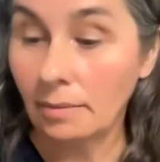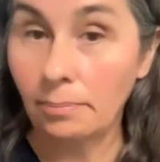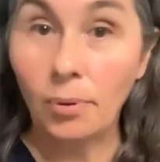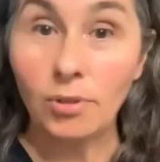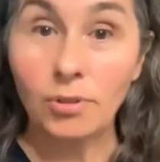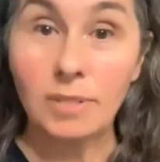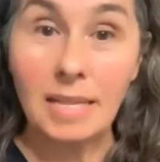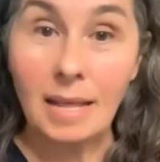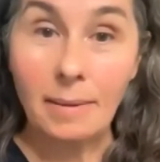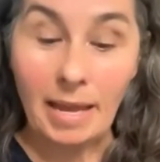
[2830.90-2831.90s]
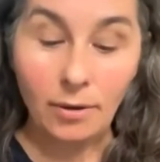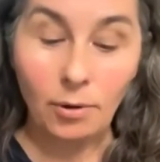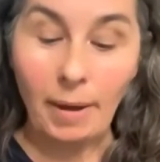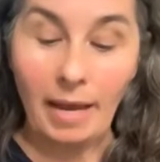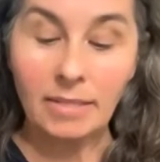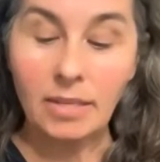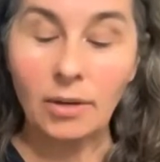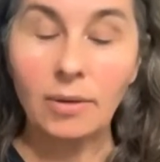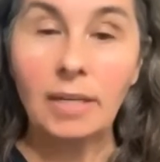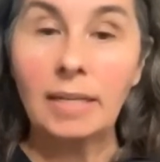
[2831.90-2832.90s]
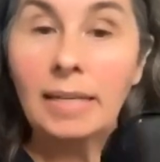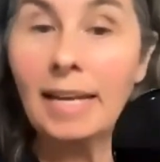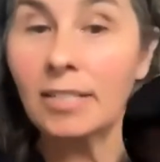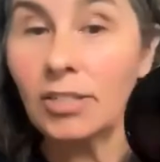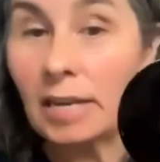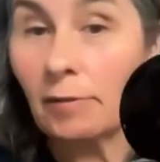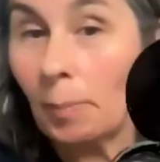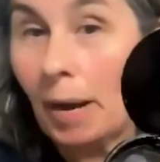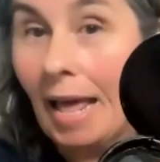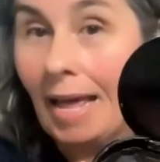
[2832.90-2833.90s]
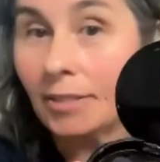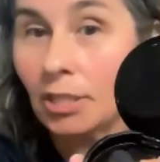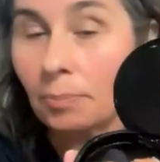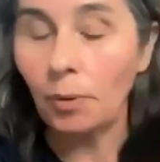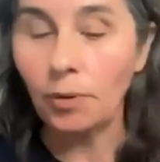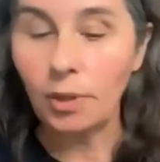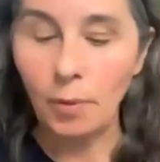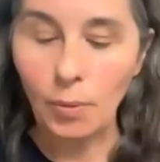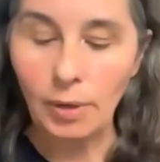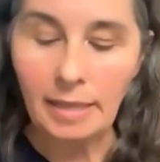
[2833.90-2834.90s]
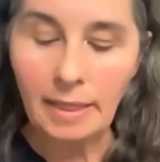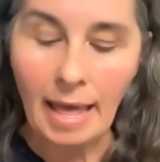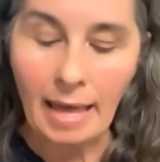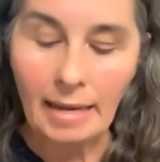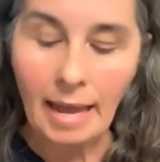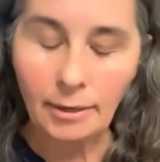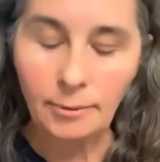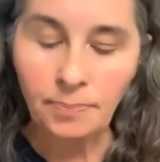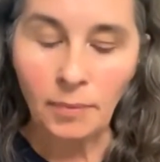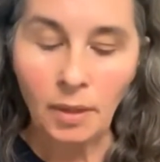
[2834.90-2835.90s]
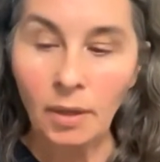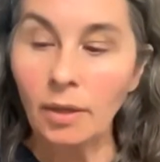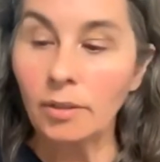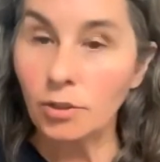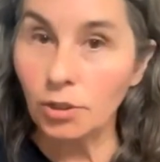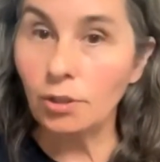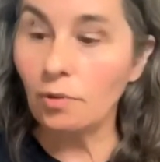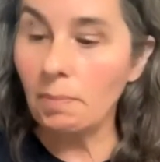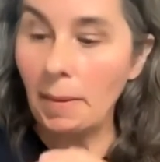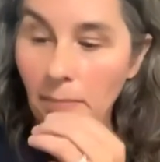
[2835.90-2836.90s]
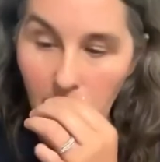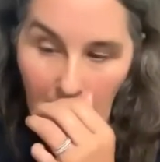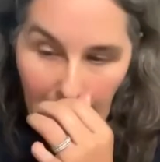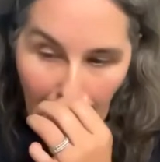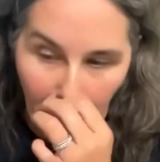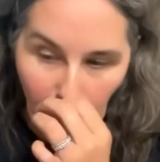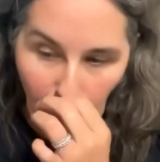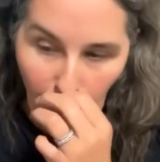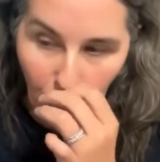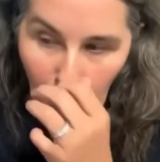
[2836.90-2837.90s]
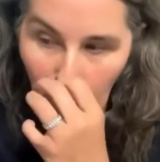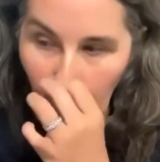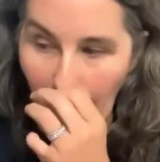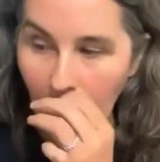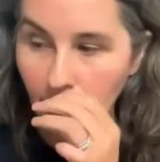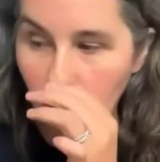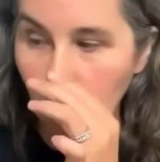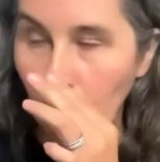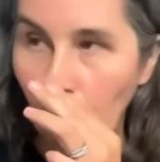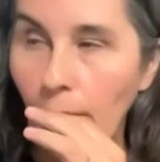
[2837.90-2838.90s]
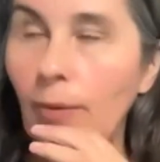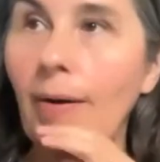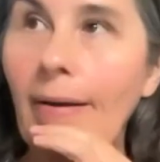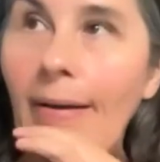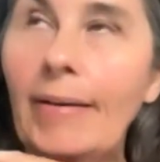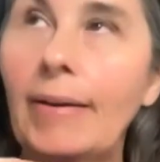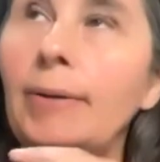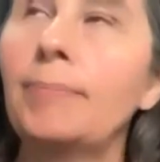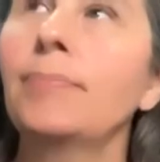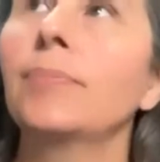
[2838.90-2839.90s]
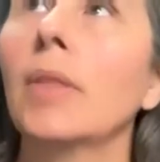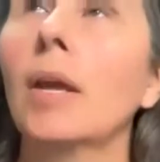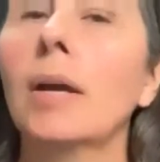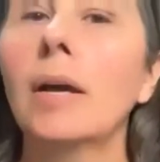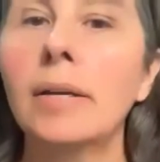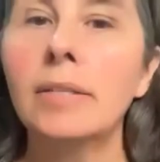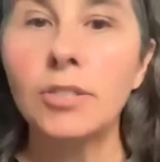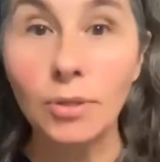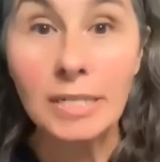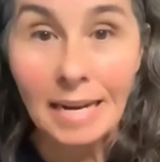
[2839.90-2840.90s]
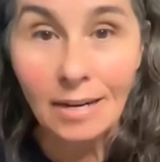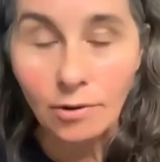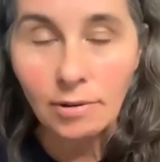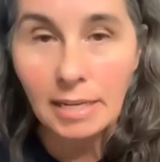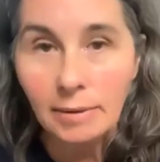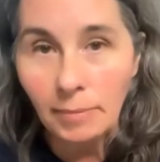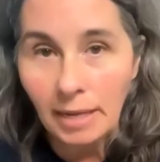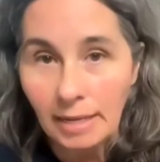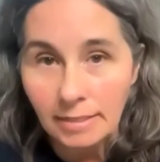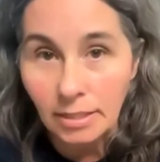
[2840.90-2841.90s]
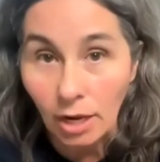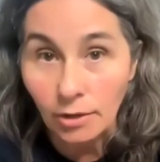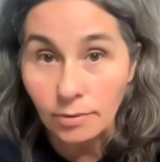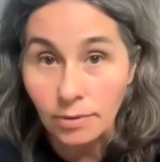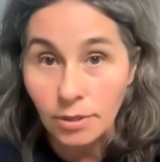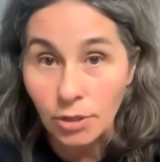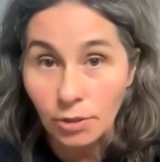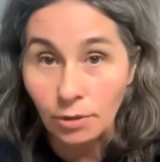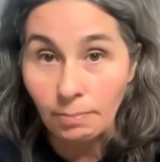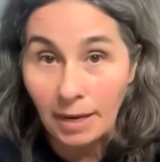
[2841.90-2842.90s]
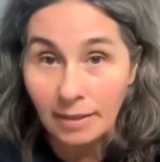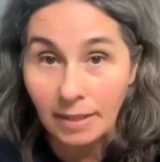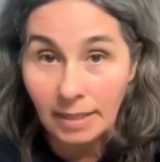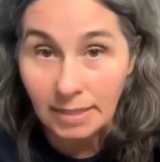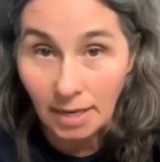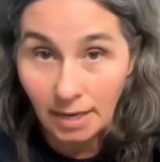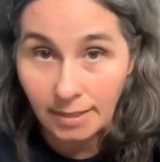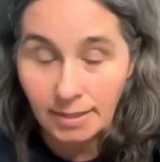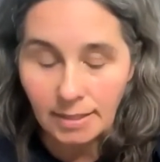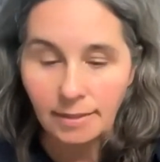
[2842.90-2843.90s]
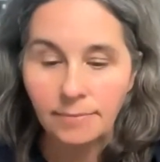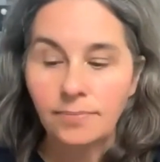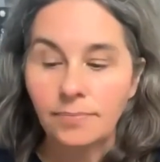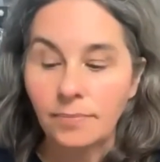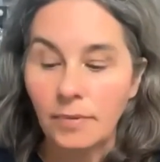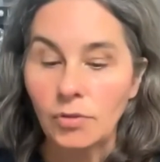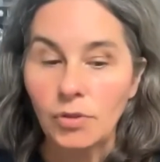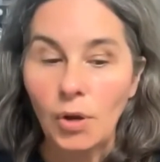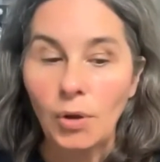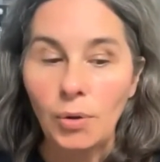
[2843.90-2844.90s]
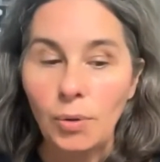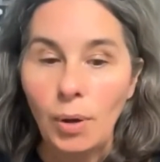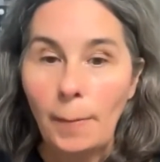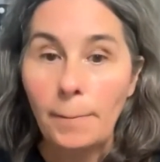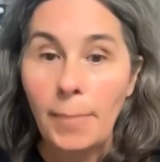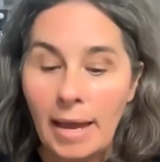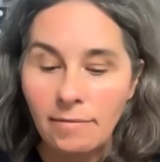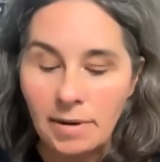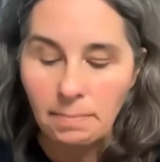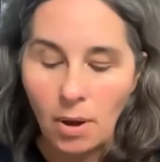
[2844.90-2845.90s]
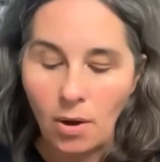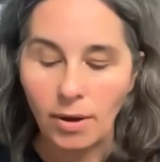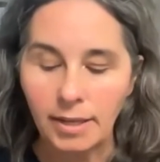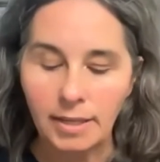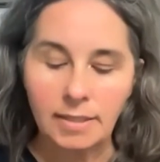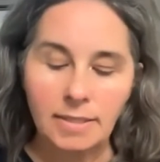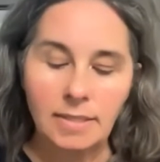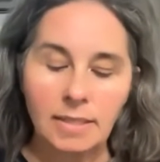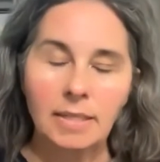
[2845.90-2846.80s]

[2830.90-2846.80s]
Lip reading: products in their makeup bag. So let's just have a play. Just put them all in there. Now, do you remember me telling you about your suntan cream is going to make things lighter? So bear in mind